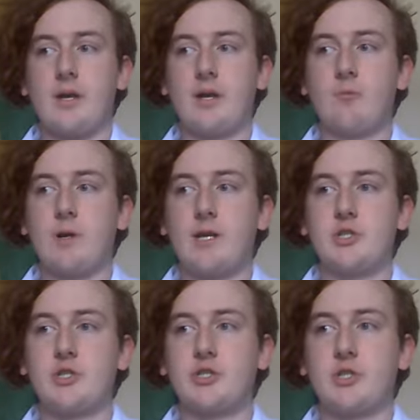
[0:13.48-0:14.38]
in
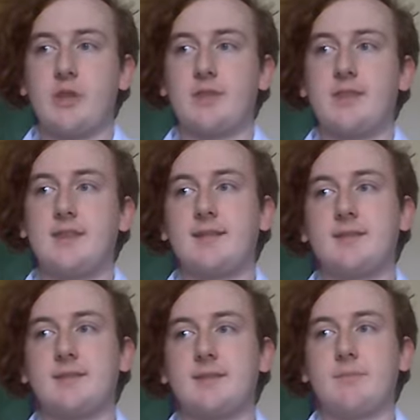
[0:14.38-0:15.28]
which
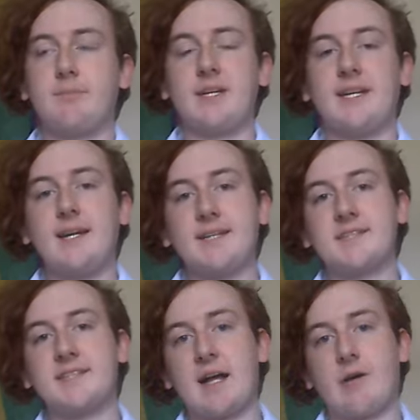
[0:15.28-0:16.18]
the beginning
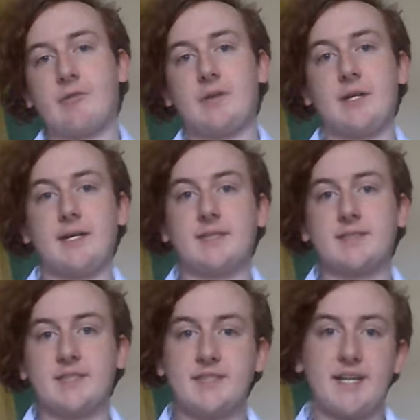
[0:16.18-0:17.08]
sound
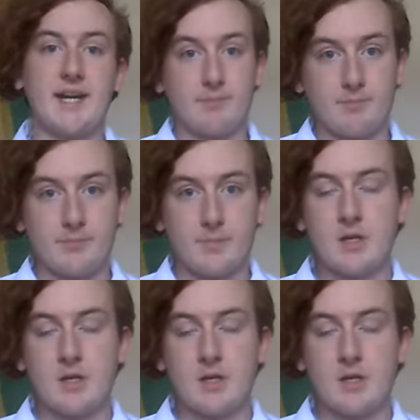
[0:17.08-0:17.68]
is the same.